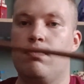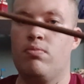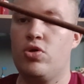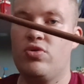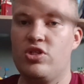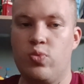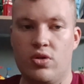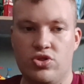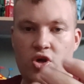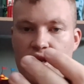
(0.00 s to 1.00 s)
Moody's
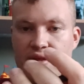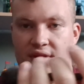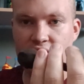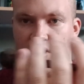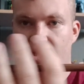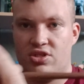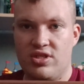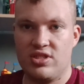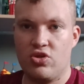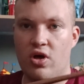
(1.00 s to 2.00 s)
wands aren't in this collection
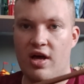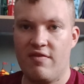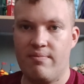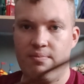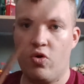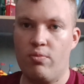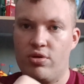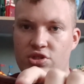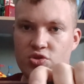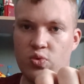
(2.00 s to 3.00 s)
is I don't have
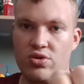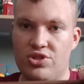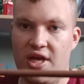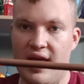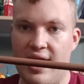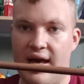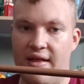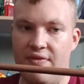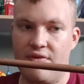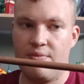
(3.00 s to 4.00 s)
Umbridge's wand yet,
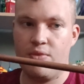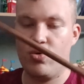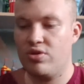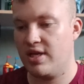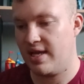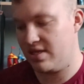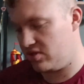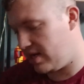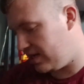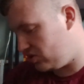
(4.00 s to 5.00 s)
and Moody isn't
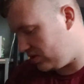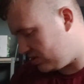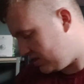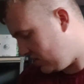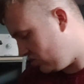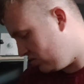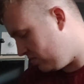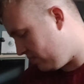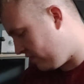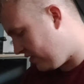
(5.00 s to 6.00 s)
actually the
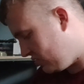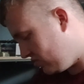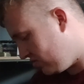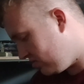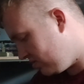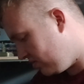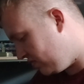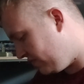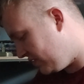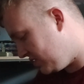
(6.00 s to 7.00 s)
professor of
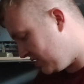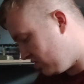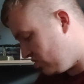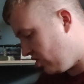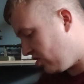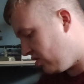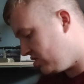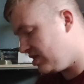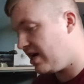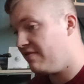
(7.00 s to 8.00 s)
Defence Against the Dark
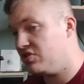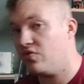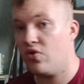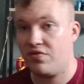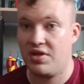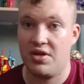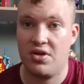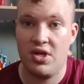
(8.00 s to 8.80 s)
Arts in Harry's 4th year.